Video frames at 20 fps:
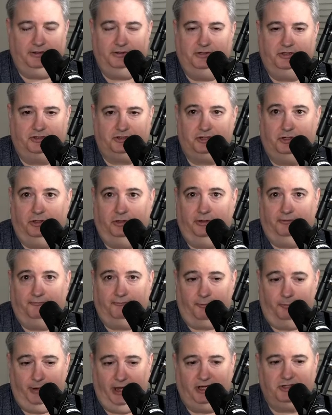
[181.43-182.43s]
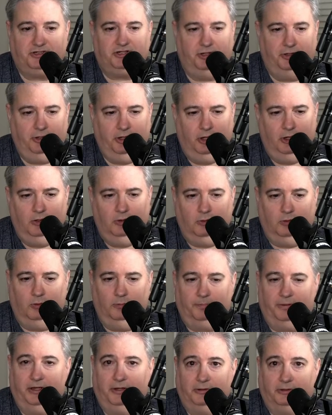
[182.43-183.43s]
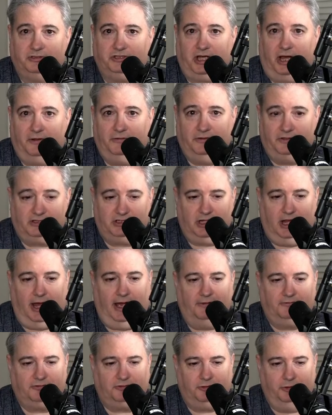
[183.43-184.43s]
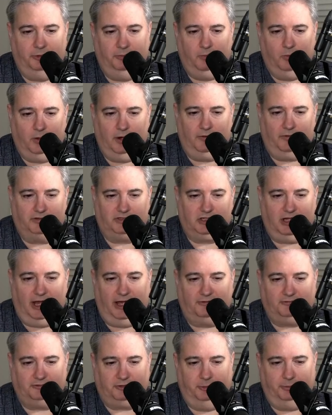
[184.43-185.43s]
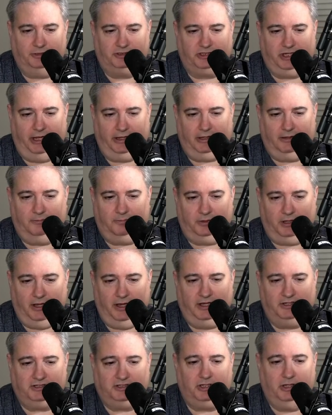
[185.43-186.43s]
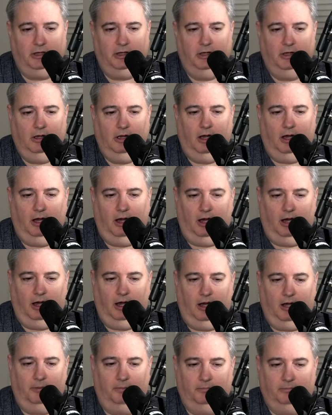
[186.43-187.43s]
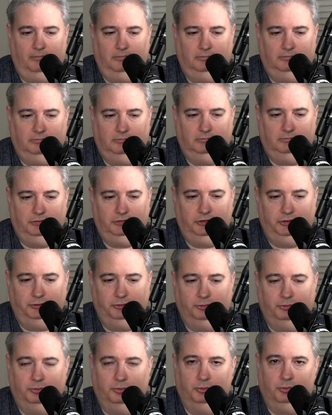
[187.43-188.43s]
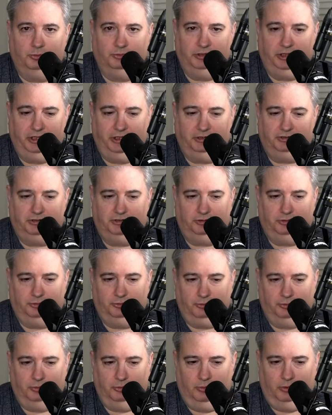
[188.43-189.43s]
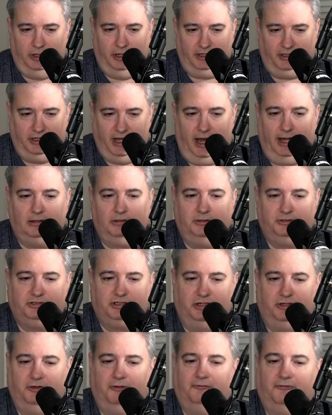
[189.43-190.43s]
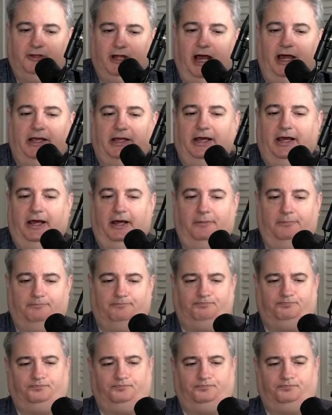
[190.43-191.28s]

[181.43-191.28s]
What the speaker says: additional information, who appears on this live stream, where this live stream is taking place. You need to acknowledge that you've not yet